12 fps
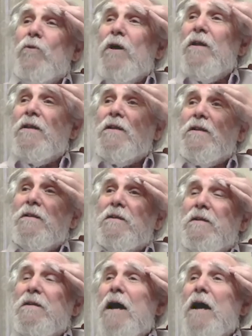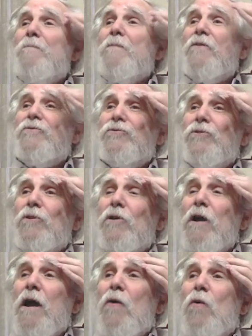Well, it, I'm not
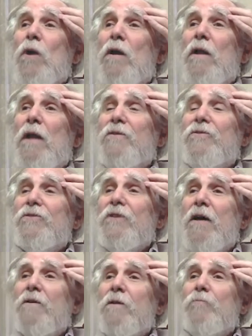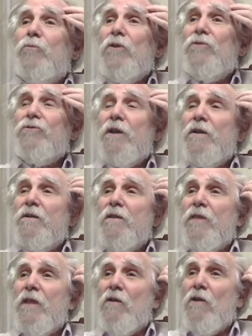sure how well Einstein appreciated the
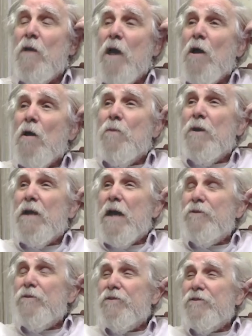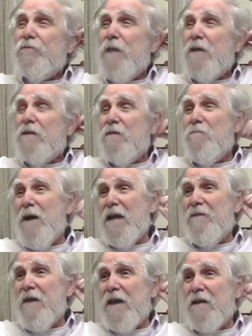theory, but I would suspect he might
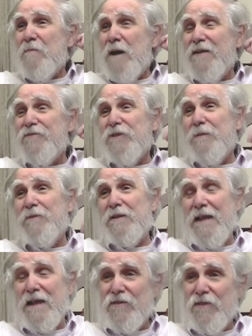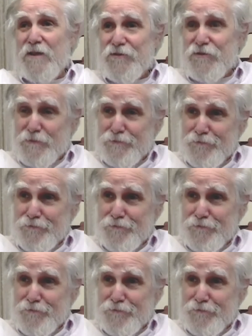have had in mind something like this.